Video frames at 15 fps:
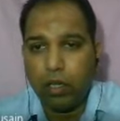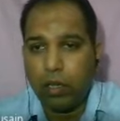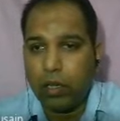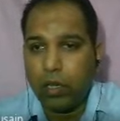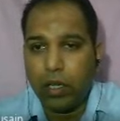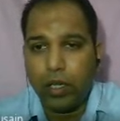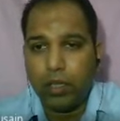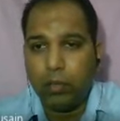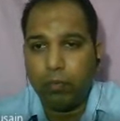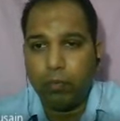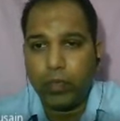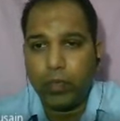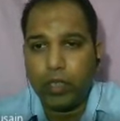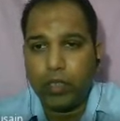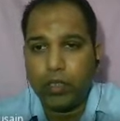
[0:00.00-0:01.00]
And
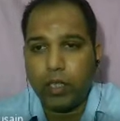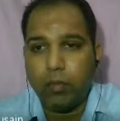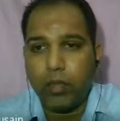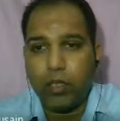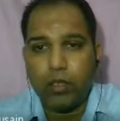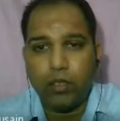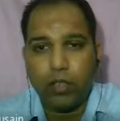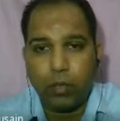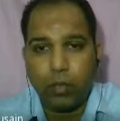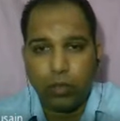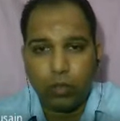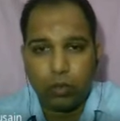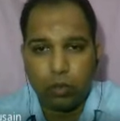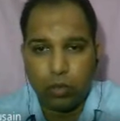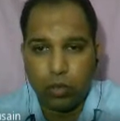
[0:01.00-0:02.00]
the example is
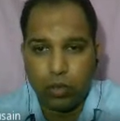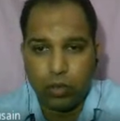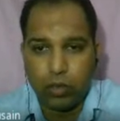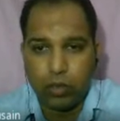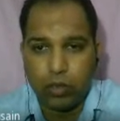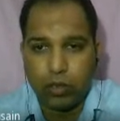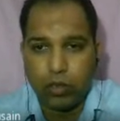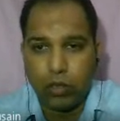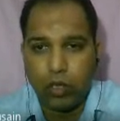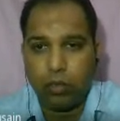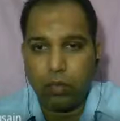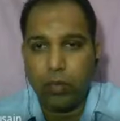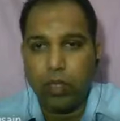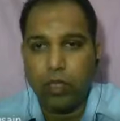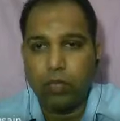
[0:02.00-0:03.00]
Streptococcus,
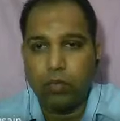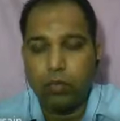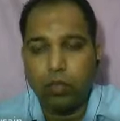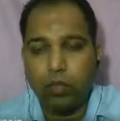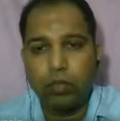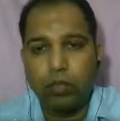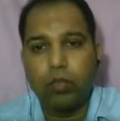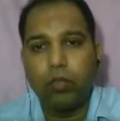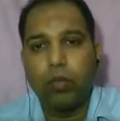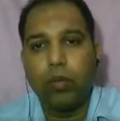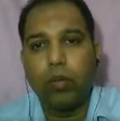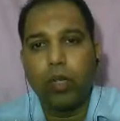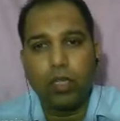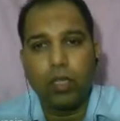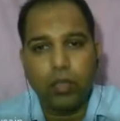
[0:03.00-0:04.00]
herpes, most of the
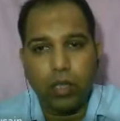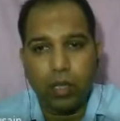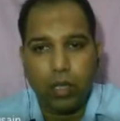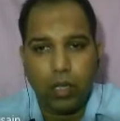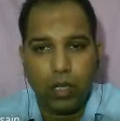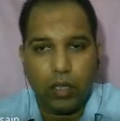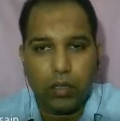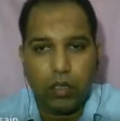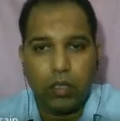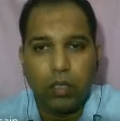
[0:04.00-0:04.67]
mammalians and mice.